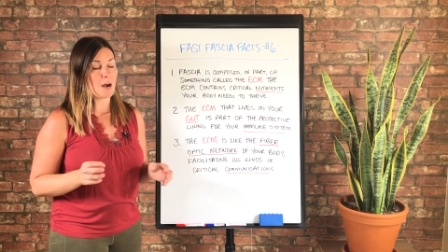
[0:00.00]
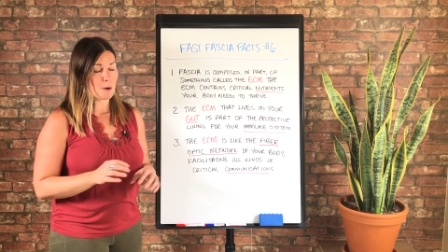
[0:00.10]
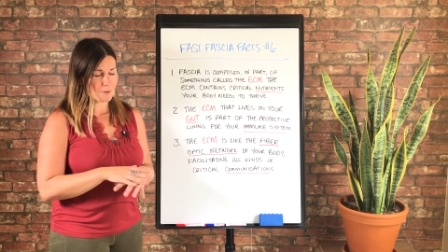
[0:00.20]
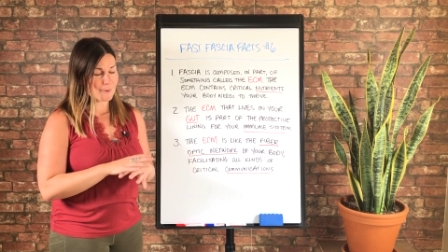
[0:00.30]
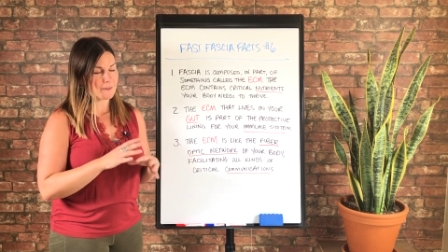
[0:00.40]

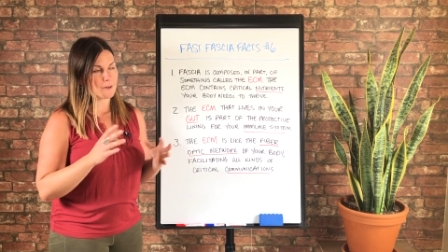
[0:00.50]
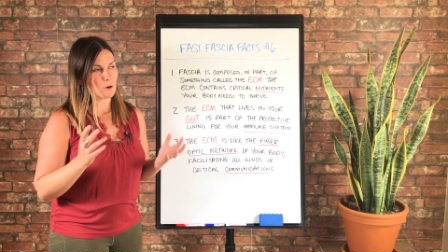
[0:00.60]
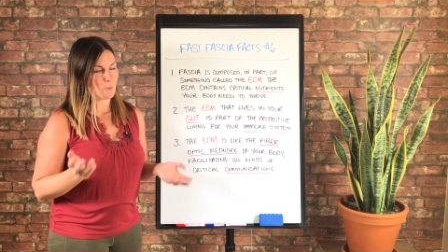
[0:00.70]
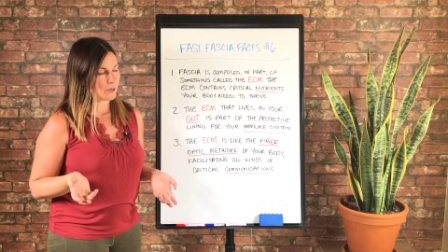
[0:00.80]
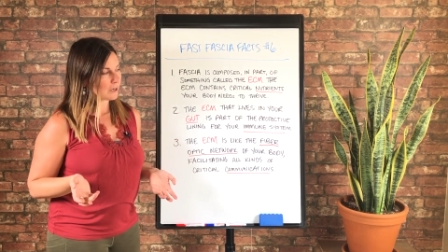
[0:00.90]
optimizing
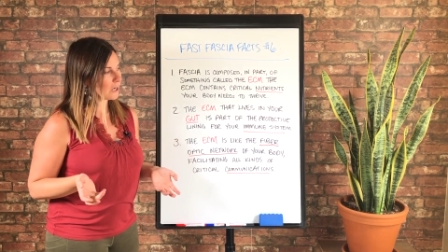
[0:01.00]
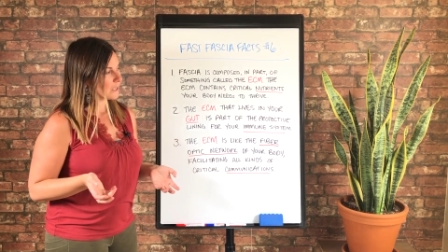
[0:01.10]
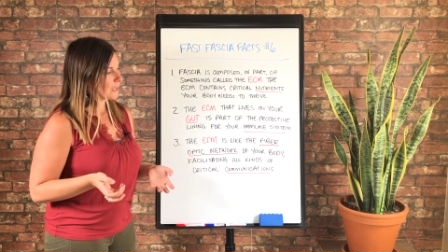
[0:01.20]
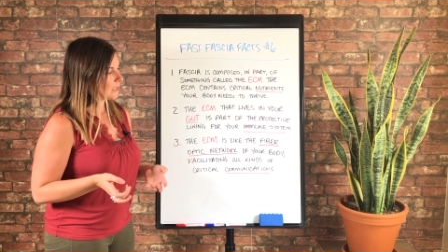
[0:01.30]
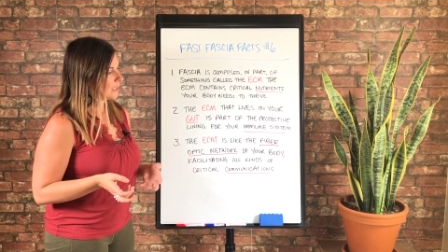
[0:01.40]
our water
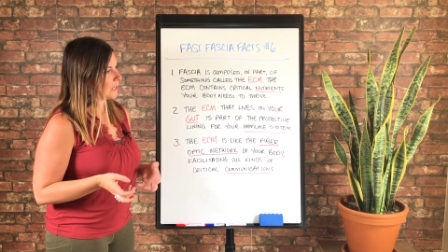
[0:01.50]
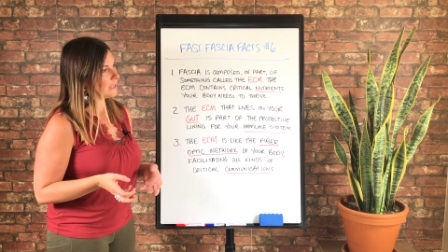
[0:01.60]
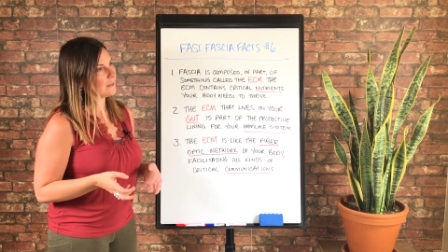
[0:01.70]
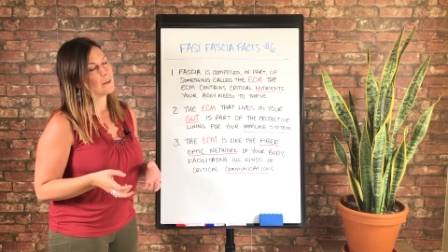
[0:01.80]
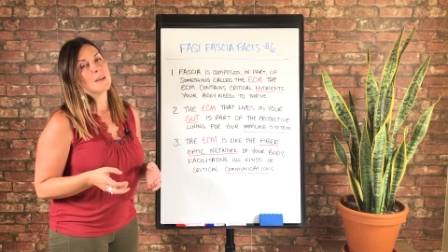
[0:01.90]
content
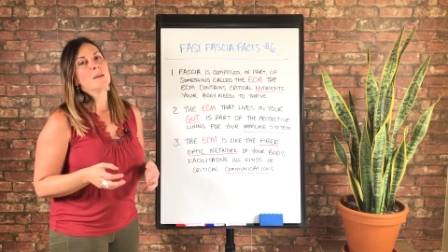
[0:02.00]
and